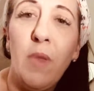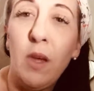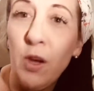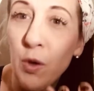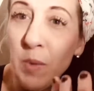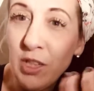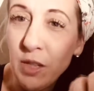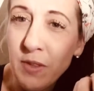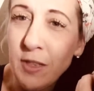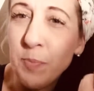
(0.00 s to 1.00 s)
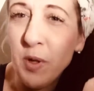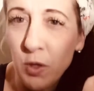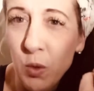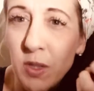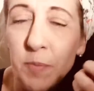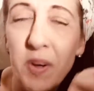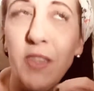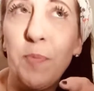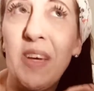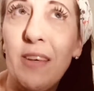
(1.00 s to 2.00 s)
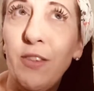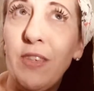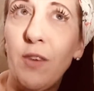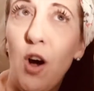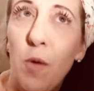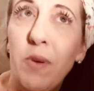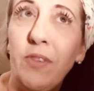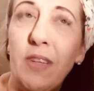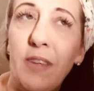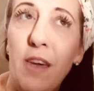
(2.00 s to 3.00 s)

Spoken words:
much of a spiritual experience, because it's almost as